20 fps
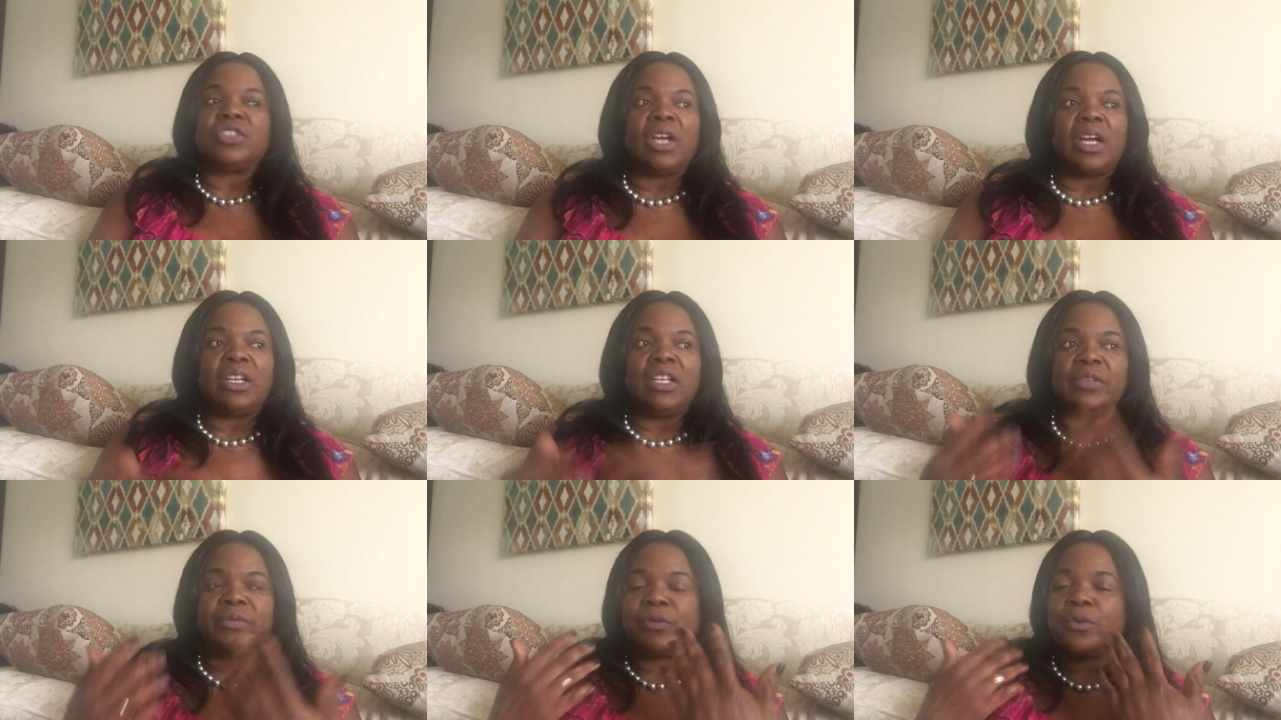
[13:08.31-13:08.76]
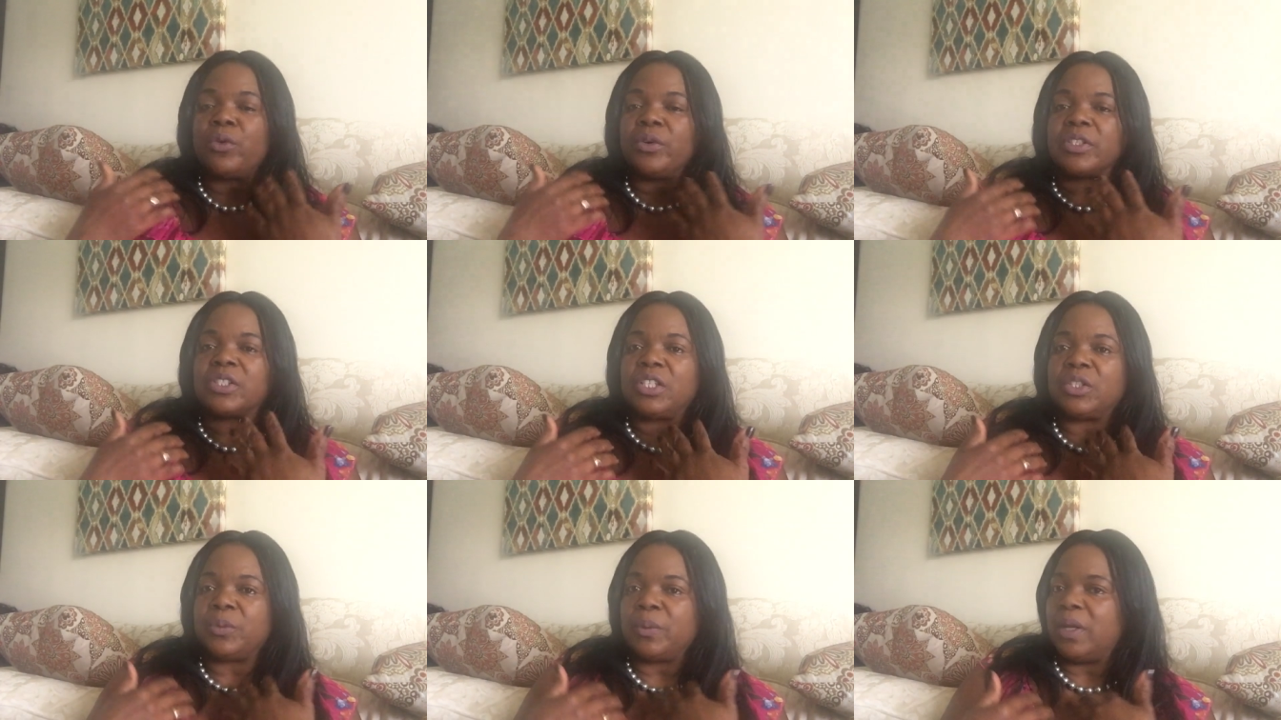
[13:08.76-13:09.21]
And of
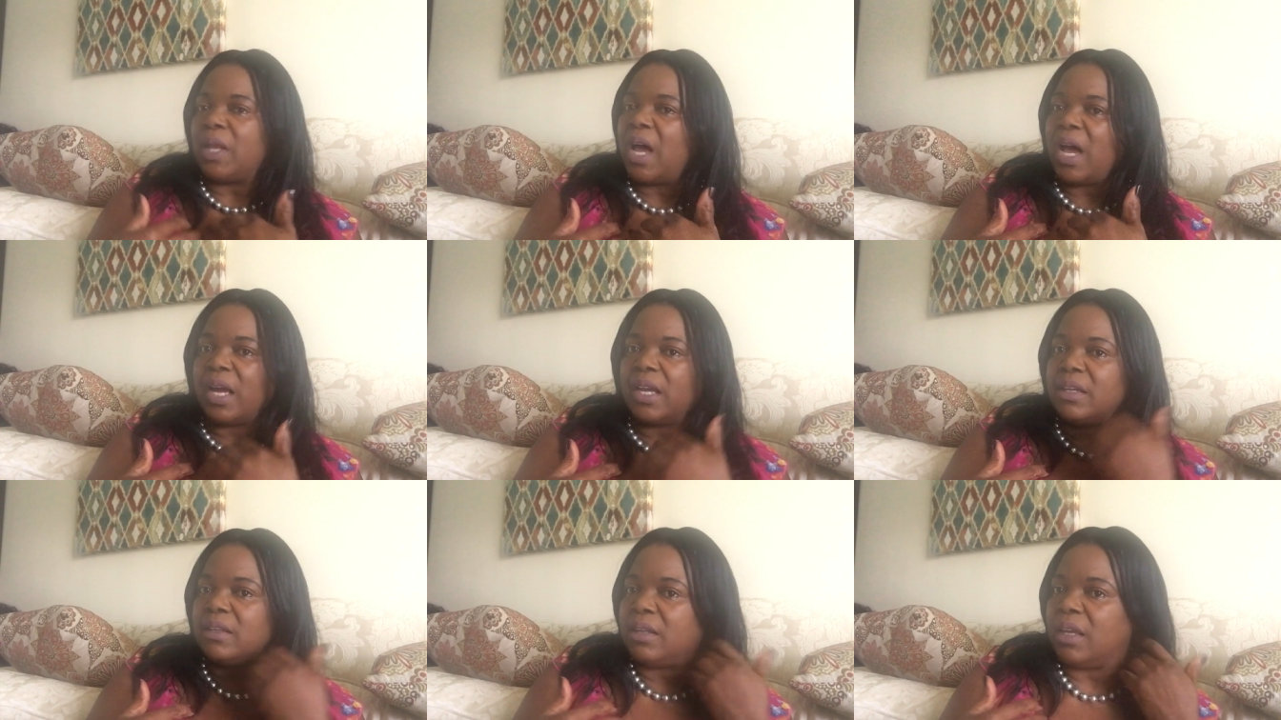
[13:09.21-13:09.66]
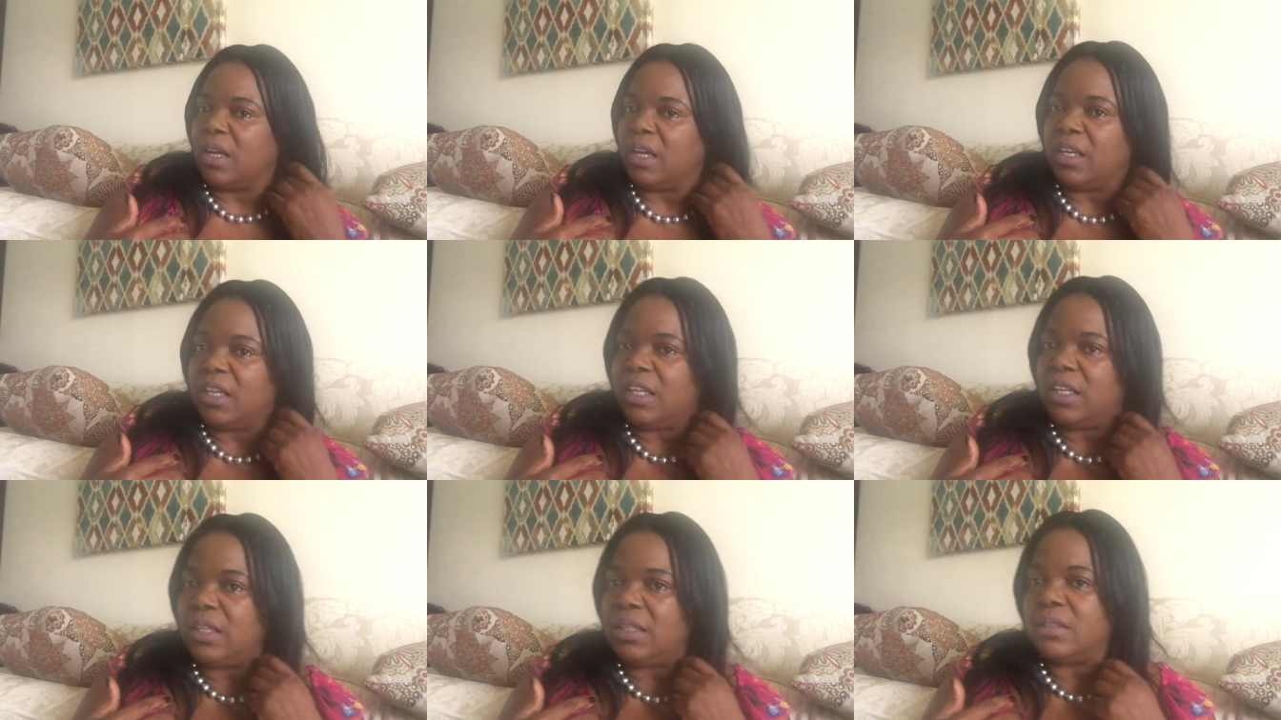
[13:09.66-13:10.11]
course, it will hide
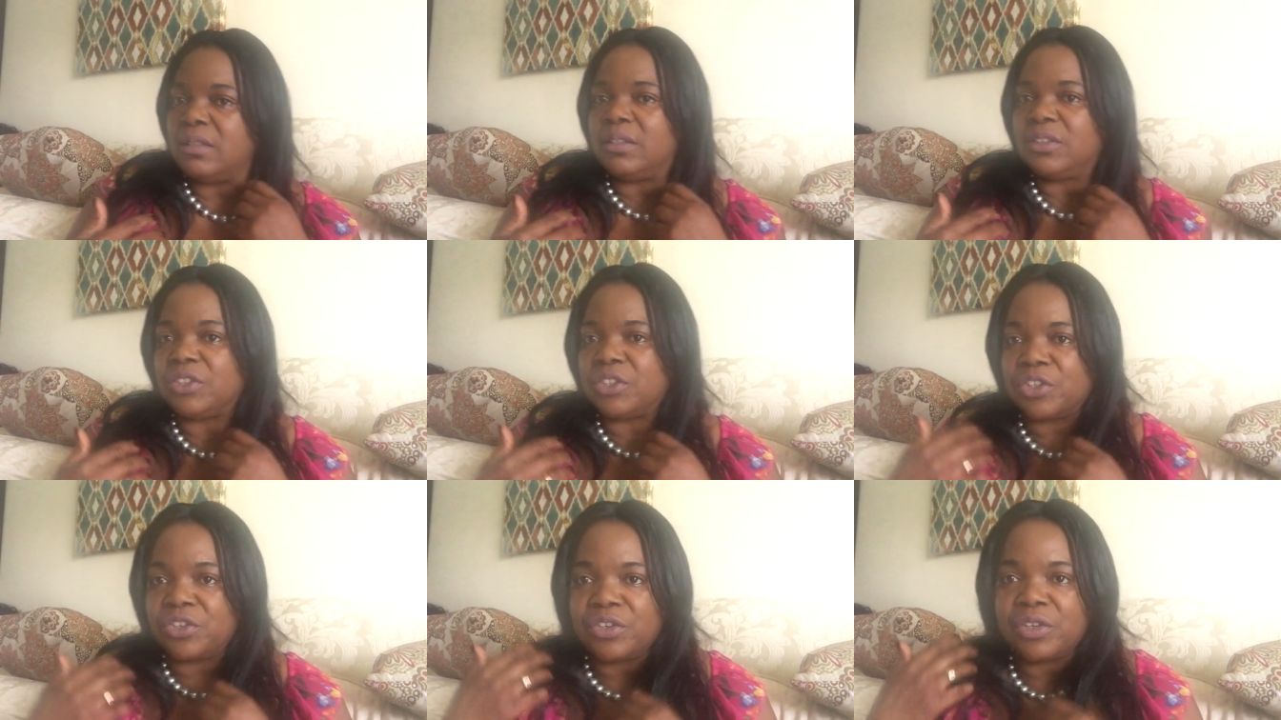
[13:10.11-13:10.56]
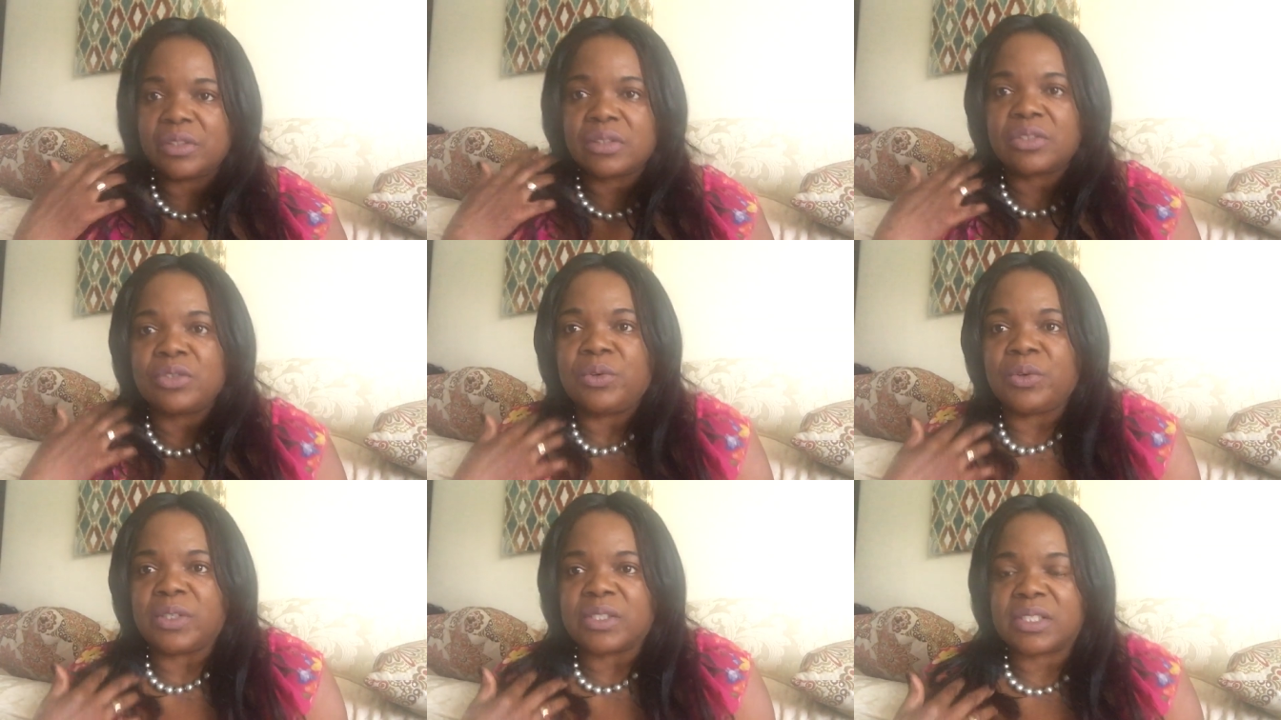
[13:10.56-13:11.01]
any
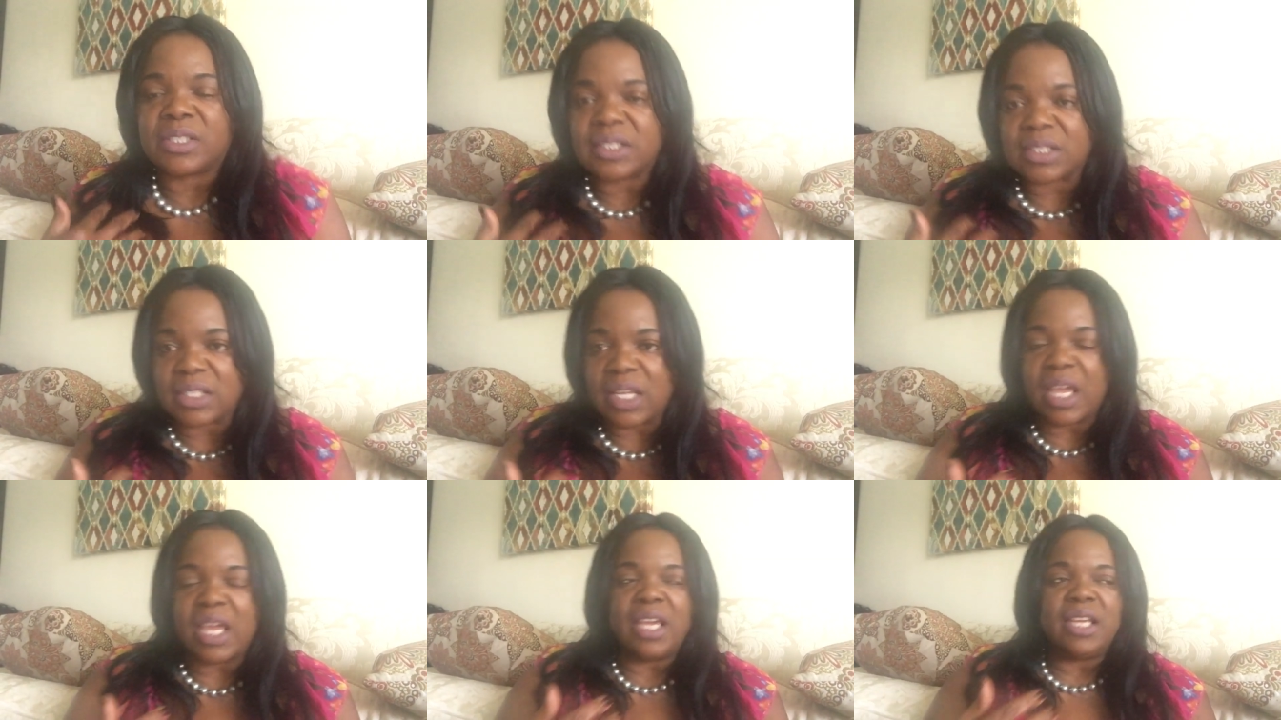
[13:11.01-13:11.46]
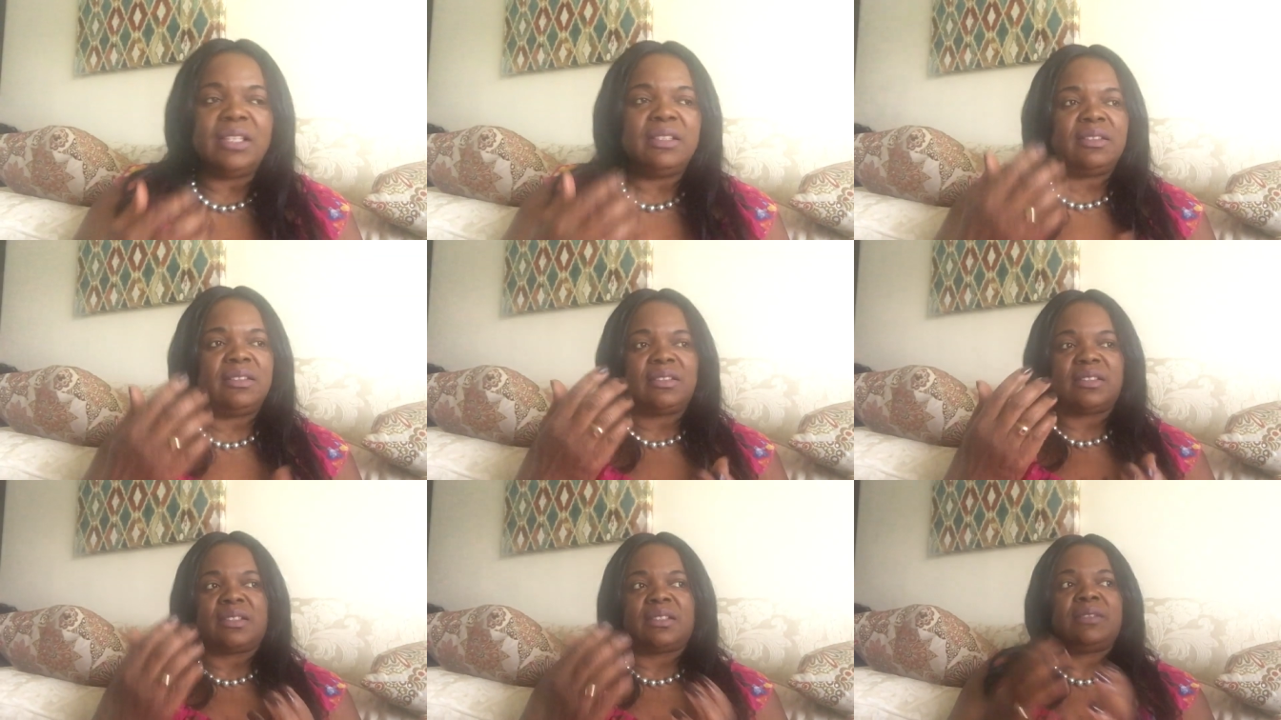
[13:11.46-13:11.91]
dirt or
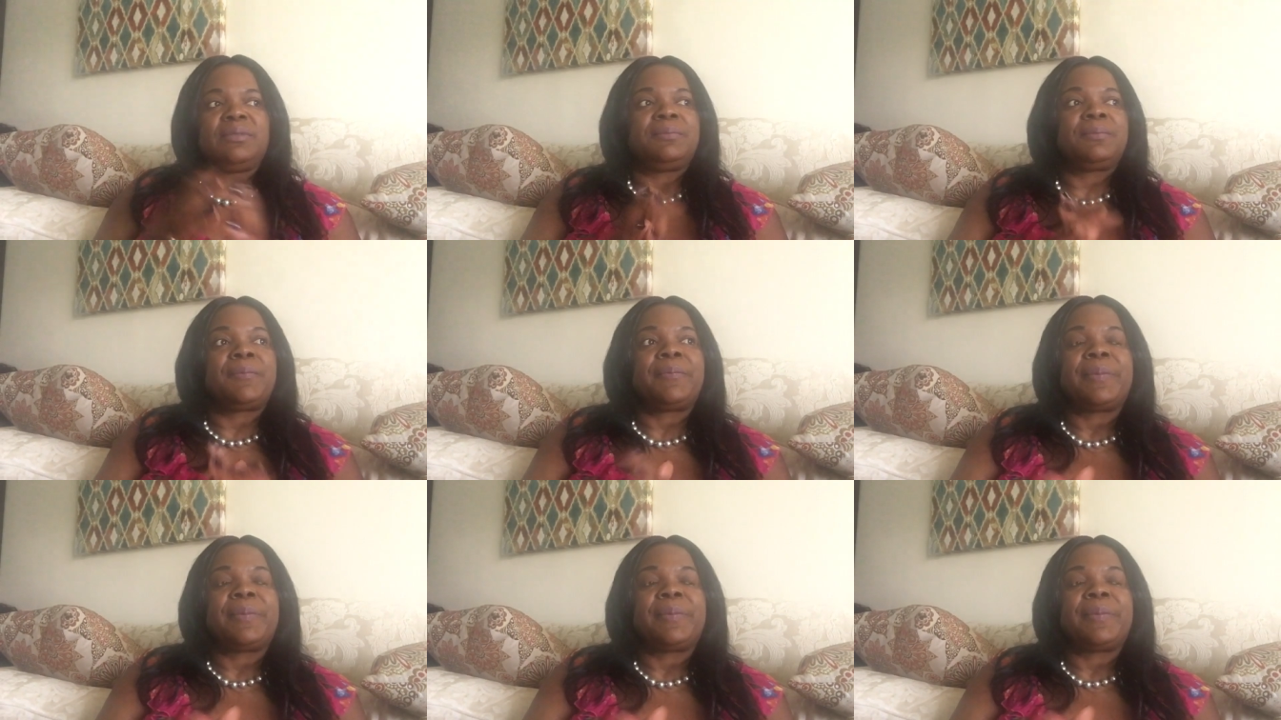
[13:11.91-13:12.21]
stains.